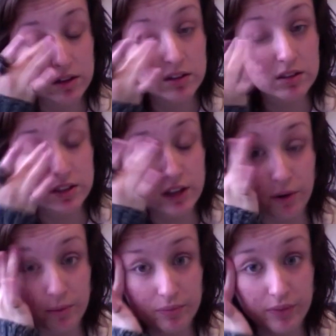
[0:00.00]

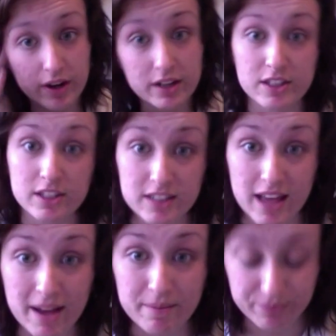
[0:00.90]
So, alright, so there's
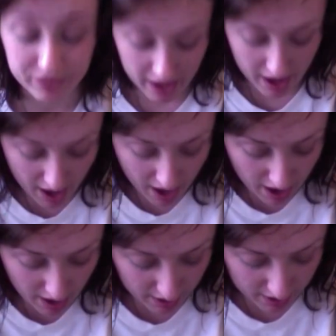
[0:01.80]
that.
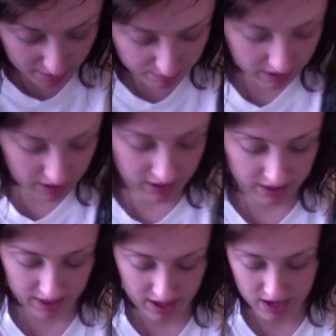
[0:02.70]

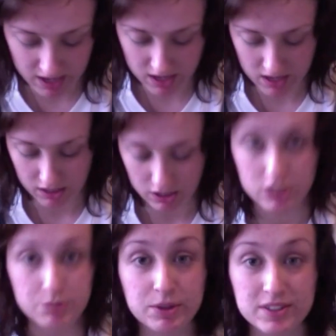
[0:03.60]
Then you're
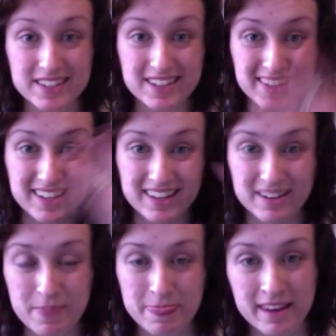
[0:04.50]
supposed to,
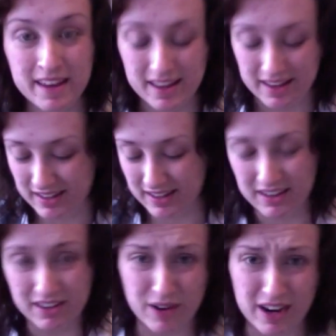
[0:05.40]
I
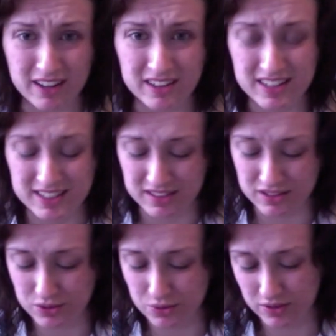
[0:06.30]
don't know, I learned this in
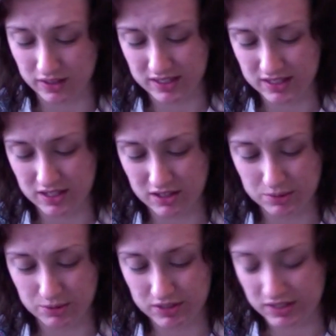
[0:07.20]
school, is that you're
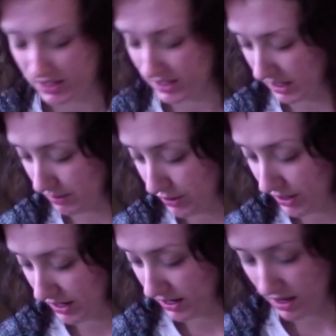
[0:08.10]
supposed to like put
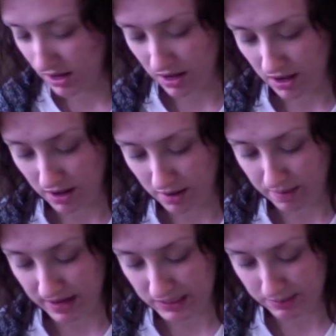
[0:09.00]
a
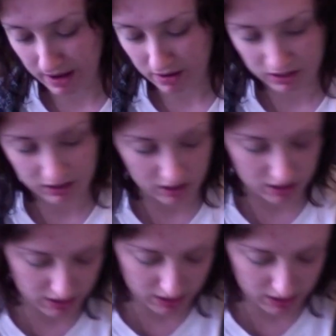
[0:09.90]
base powder on